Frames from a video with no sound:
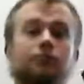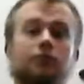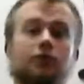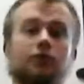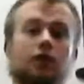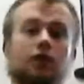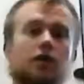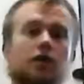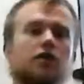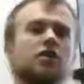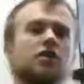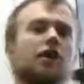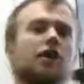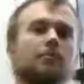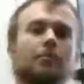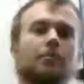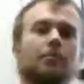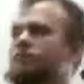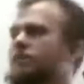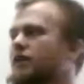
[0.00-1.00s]

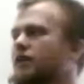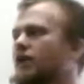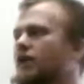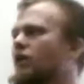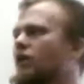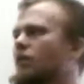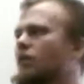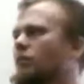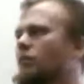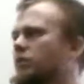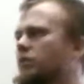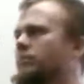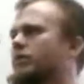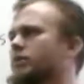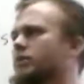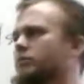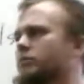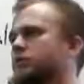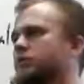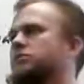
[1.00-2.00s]
number is like, oh, I want to be
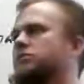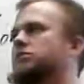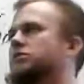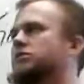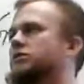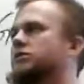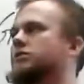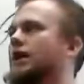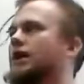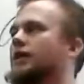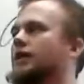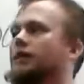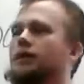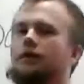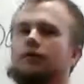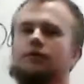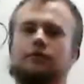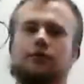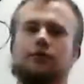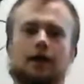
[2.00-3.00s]
able to
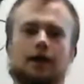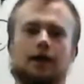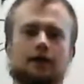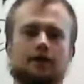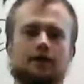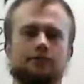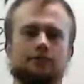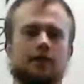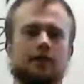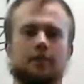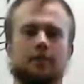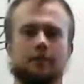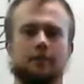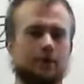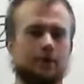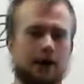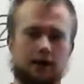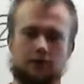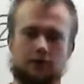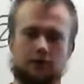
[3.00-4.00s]
deadlift, like, not be
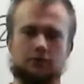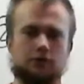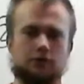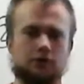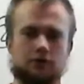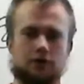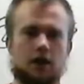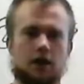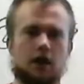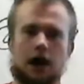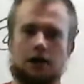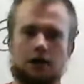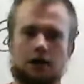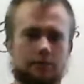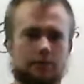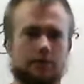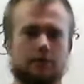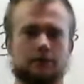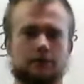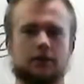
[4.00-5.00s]
braggadocious. I want to be
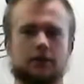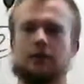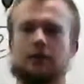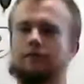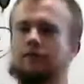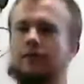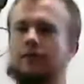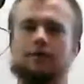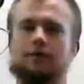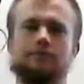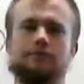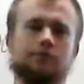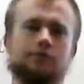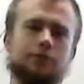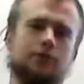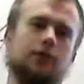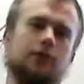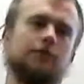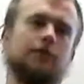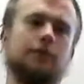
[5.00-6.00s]
able to deadlift like
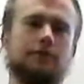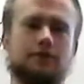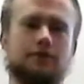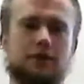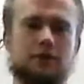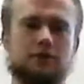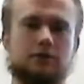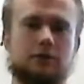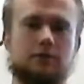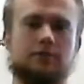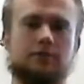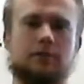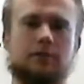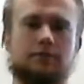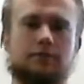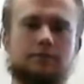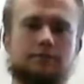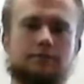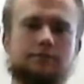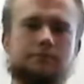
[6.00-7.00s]
350 or something.
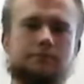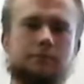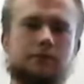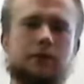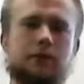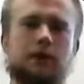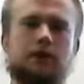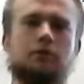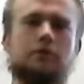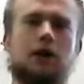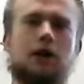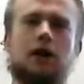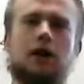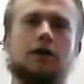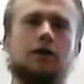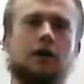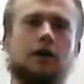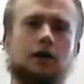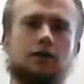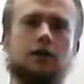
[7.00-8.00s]
Or like, no, I can
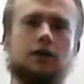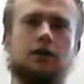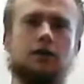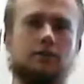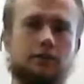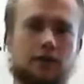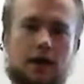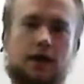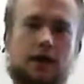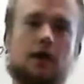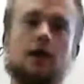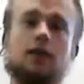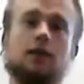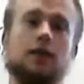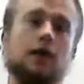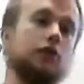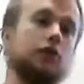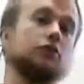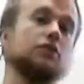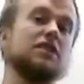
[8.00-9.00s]
not deadlift that.
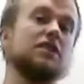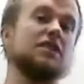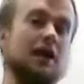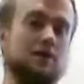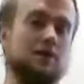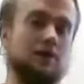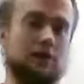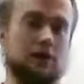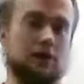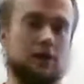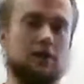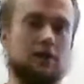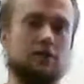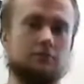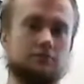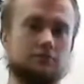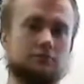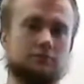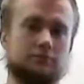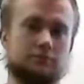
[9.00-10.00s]
Like 370,
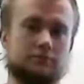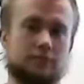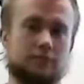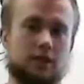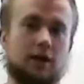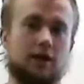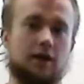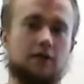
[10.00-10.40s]
okay?